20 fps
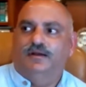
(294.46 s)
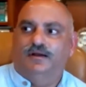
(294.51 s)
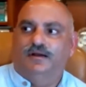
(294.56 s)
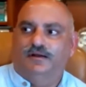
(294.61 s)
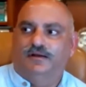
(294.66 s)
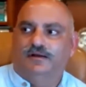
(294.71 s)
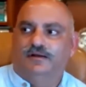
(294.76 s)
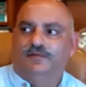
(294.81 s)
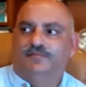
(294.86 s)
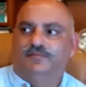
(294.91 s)

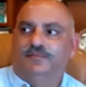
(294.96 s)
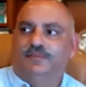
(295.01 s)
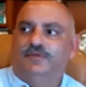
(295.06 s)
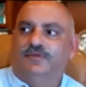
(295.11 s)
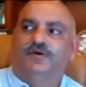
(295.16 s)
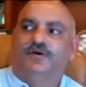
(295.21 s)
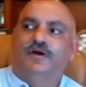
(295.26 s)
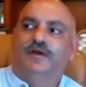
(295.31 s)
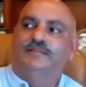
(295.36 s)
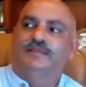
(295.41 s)
uh,
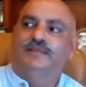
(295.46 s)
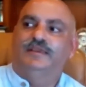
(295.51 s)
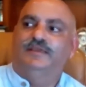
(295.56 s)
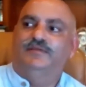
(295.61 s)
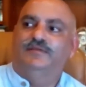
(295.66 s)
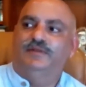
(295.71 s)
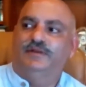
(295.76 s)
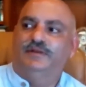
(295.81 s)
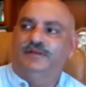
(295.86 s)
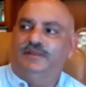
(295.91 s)
you know i think
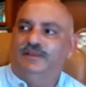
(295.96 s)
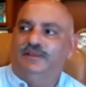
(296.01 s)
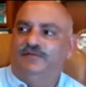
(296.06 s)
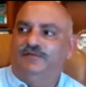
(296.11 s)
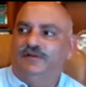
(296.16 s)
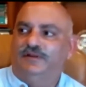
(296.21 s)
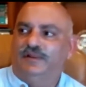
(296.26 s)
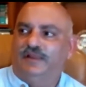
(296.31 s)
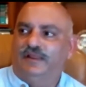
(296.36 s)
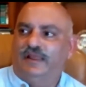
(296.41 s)
even
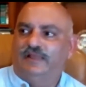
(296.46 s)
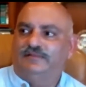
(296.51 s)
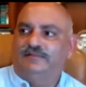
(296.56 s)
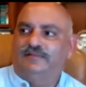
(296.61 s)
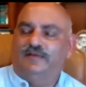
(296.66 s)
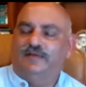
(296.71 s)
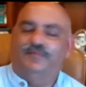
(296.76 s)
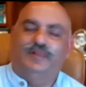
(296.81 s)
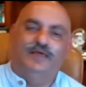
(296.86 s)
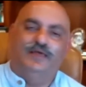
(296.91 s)
even at
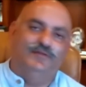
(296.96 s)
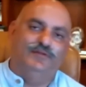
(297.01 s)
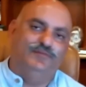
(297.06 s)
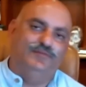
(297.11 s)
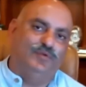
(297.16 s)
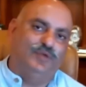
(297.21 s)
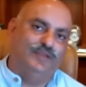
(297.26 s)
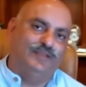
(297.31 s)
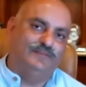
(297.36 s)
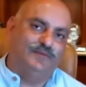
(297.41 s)
some level if
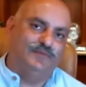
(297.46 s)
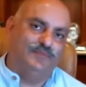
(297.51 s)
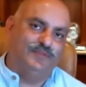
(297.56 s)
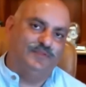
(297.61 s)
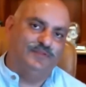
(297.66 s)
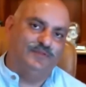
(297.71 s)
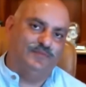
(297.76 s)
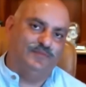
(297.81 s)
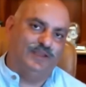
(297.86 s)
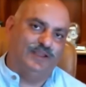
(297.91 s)
you look at
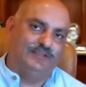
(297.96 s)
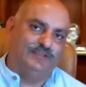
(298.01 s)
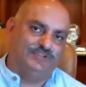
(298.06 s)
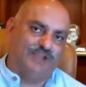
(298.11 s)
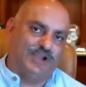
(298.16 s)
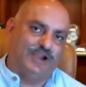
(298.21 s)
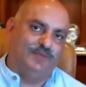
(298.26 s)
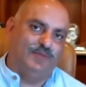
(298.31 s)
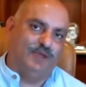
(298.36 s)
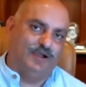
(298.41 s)
someone someone like
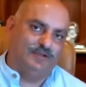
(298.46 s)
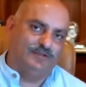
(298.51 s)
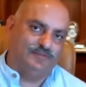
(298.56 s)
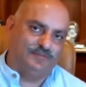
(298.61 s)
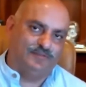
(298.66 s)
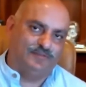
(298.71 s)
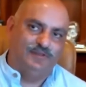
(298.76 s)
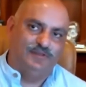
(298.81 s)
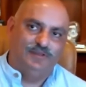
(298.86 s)
starbucks